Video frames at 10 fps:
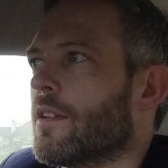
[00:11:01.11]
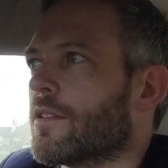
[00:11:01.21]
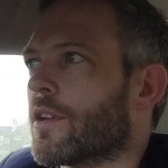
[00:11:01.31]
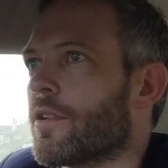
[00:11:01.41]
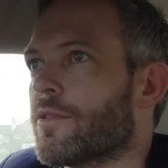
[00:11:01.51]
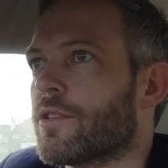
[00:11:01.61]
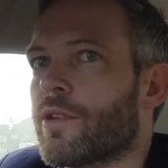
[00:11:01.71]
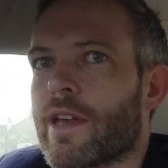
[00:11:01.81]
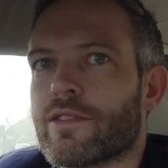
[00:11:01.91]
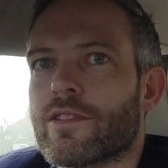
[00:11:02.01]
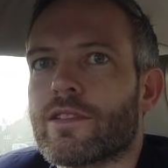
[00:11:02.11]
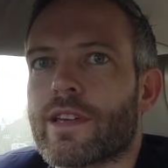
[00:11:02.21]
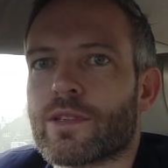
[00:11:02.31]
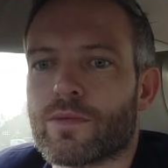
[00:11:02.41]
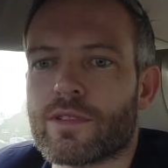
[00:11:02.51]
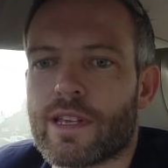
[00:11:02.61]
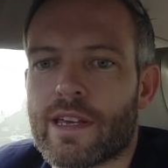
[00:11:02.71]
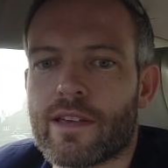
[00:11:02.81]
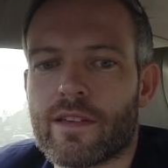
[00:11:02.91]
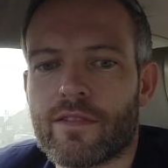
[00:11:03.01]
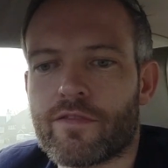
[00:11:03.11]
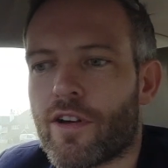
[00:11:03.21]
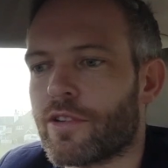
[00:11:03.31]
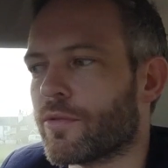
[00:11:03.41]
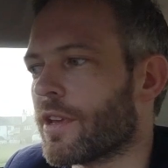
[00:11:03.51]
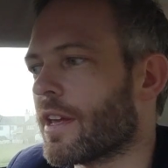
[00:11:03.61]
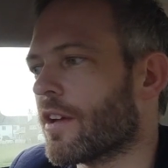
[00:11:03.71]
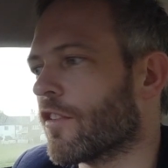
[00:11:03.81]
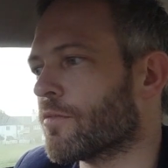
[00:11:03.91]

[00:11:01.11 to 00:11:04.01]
So 2006 was the final year of